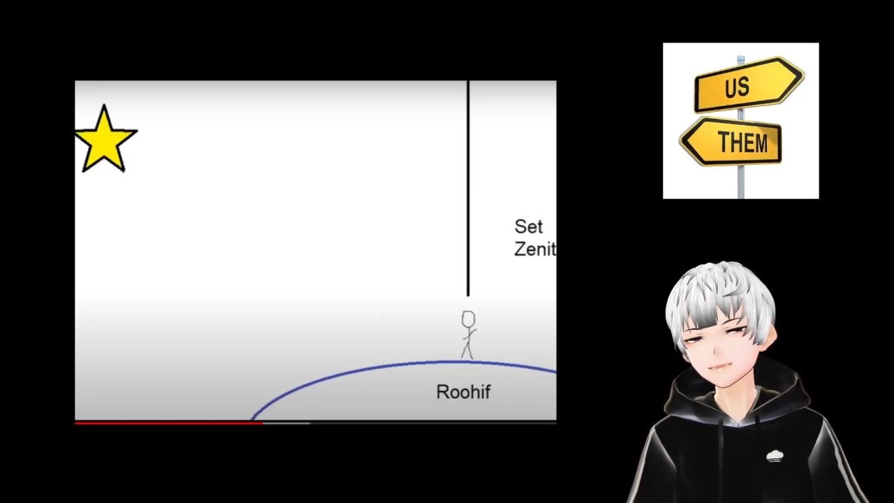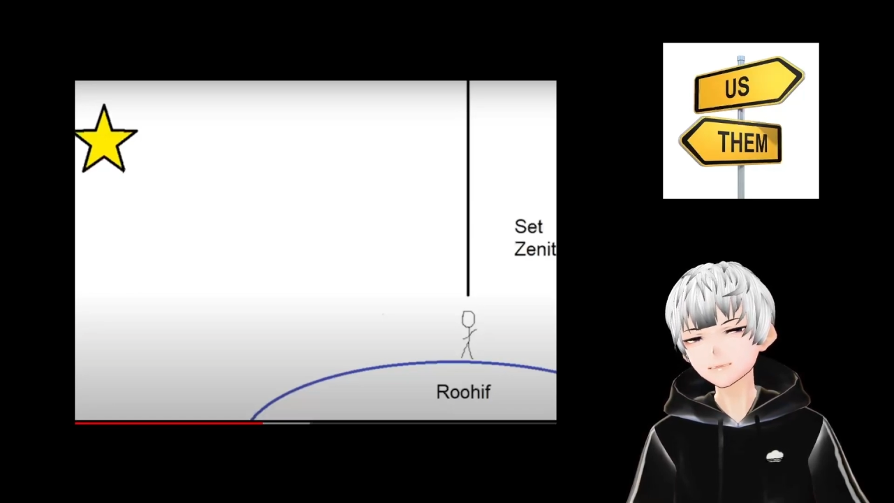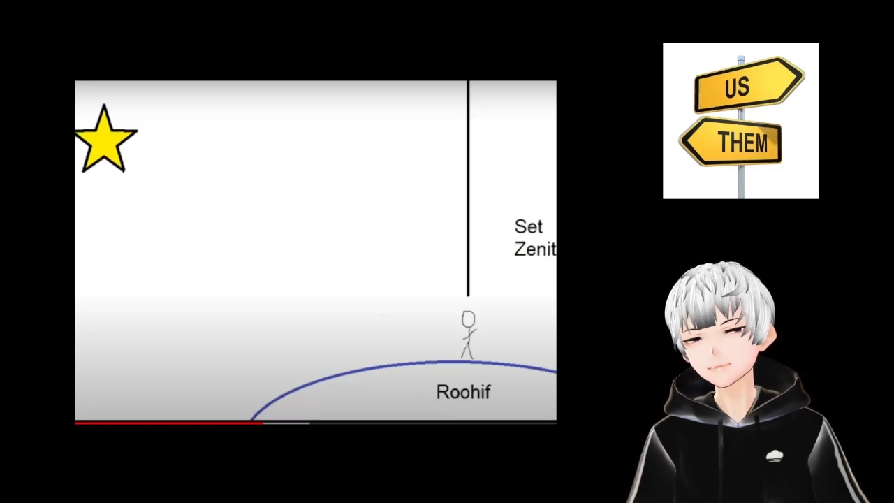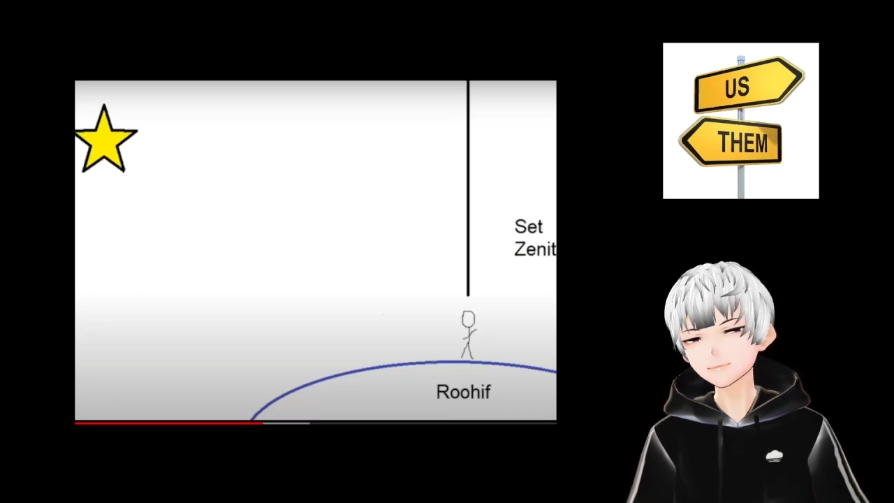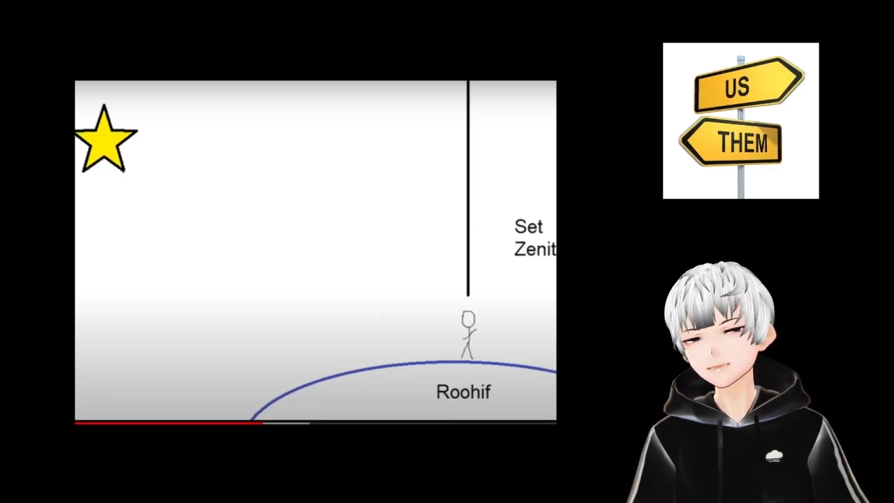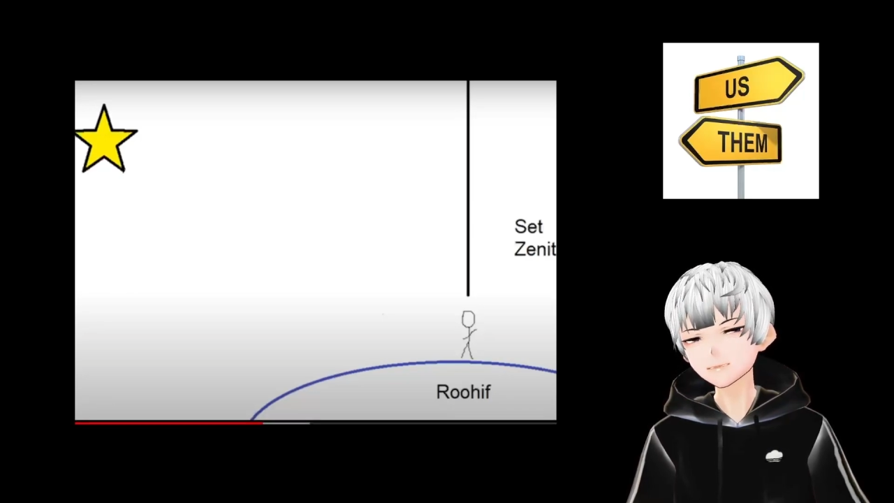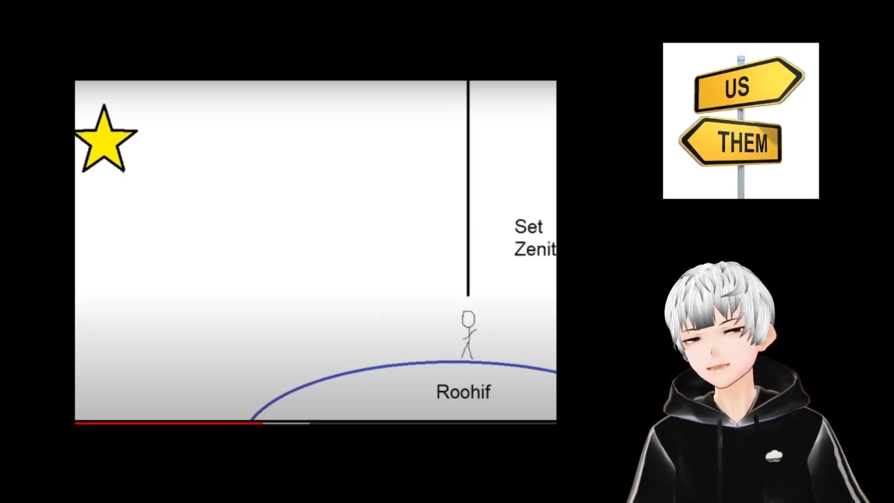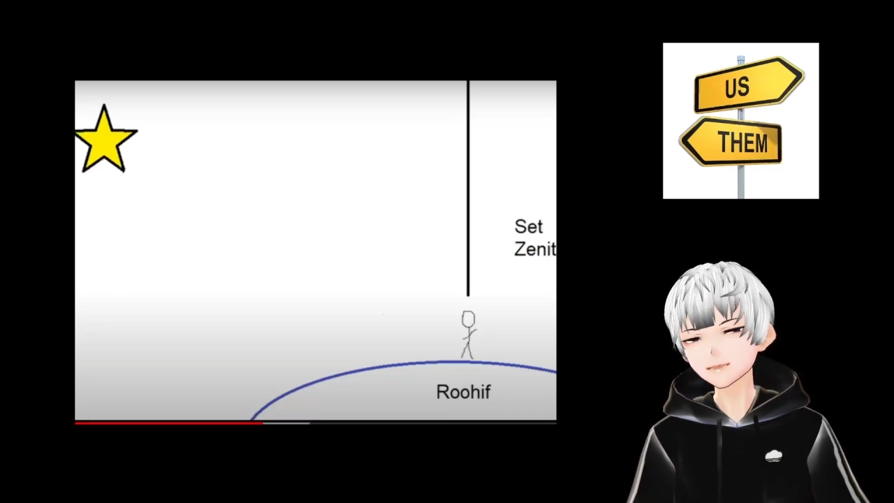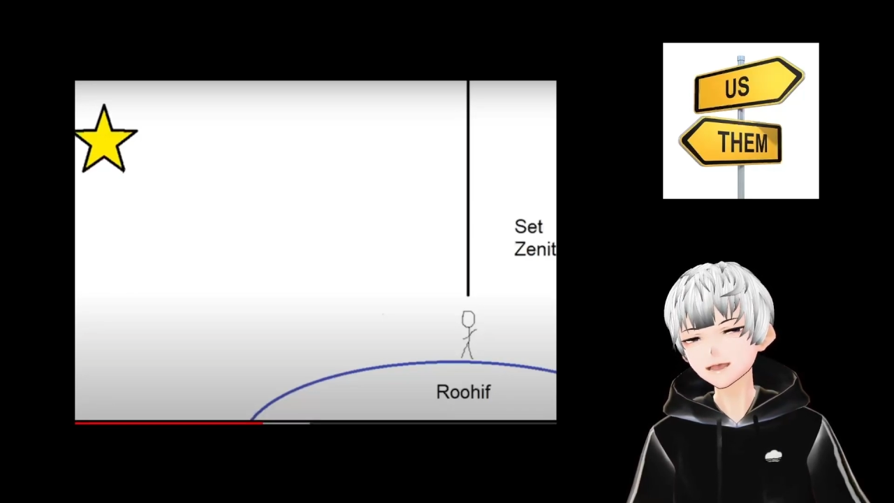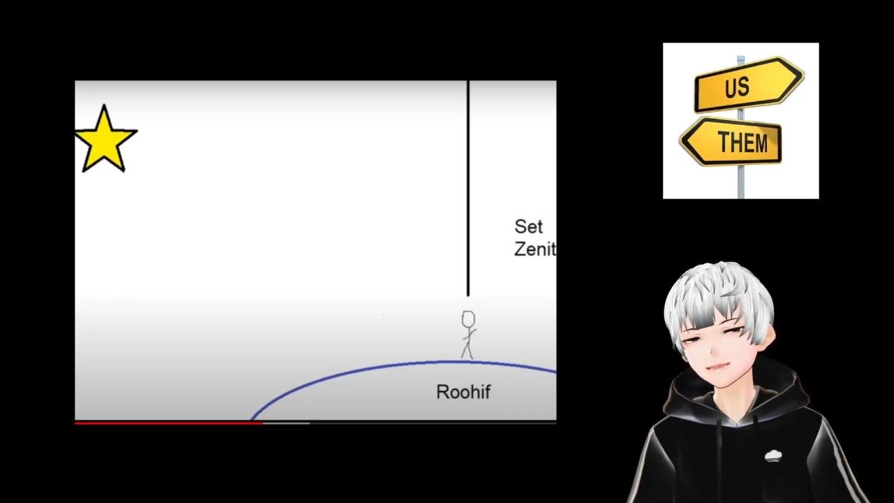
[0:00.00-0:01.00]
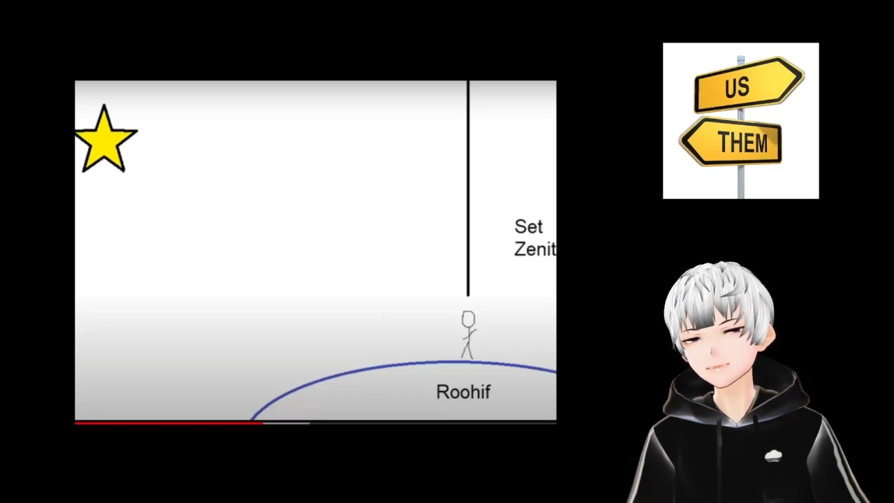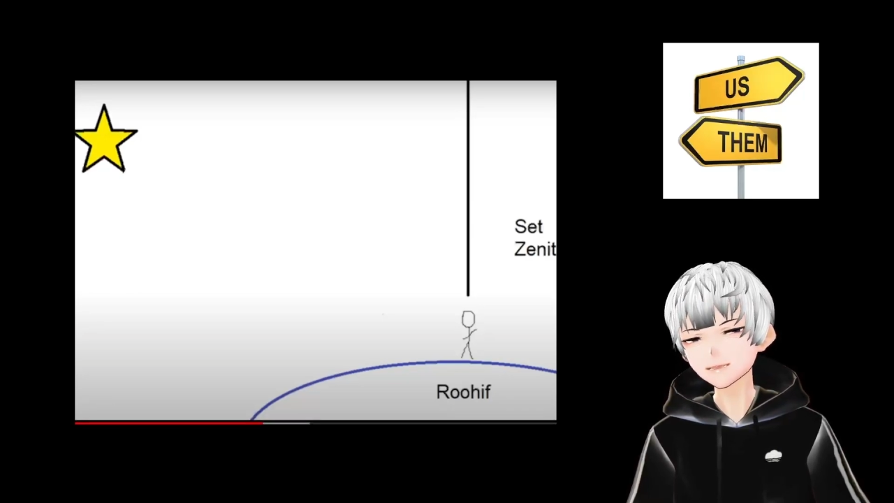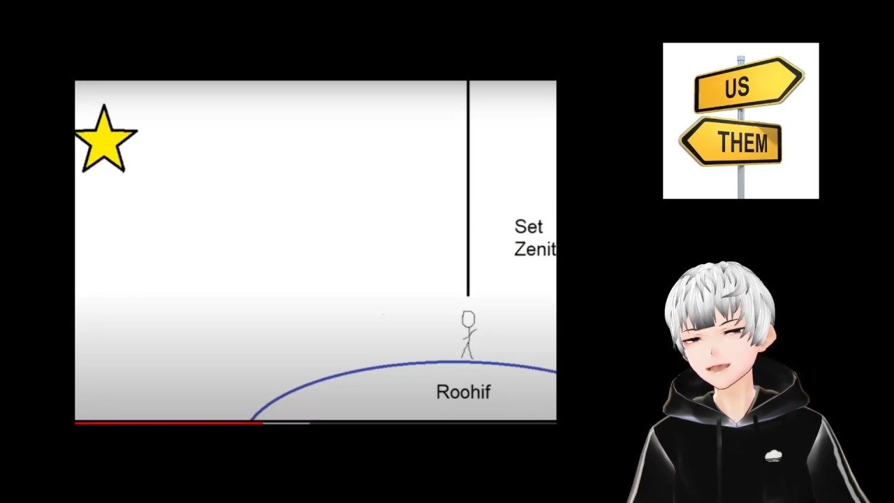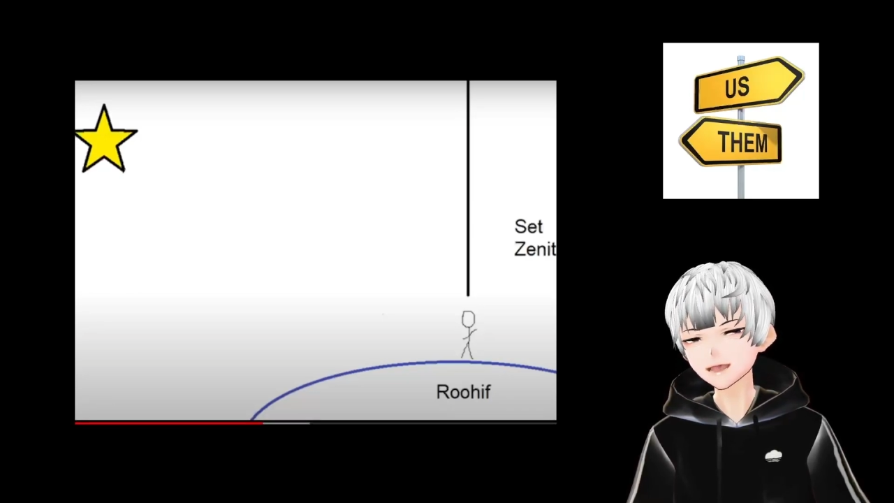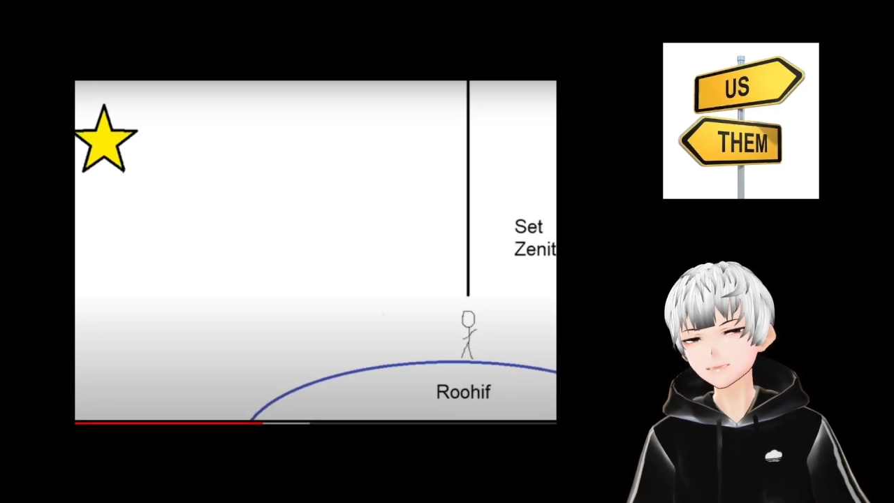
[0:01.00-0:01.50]
People don't stand on
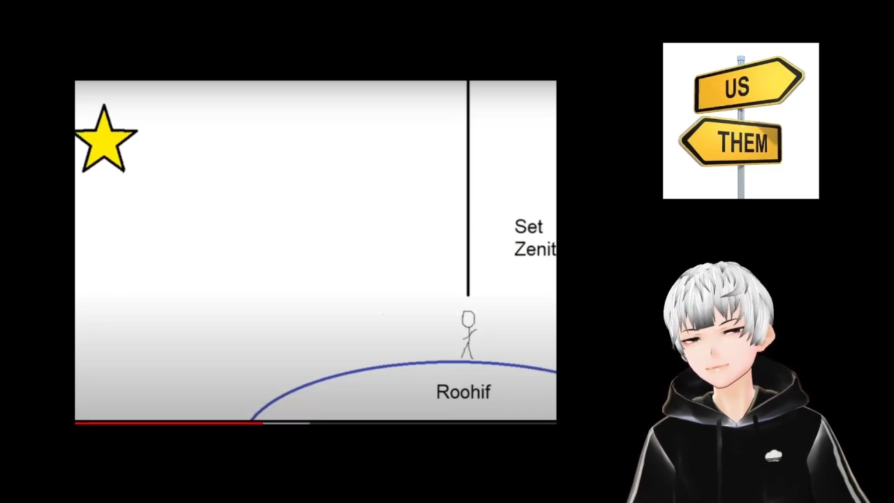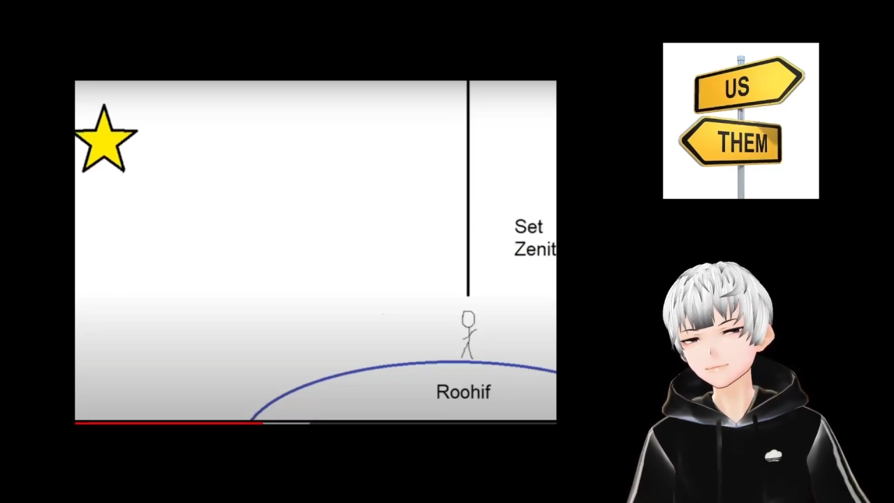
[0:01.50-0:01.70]
ships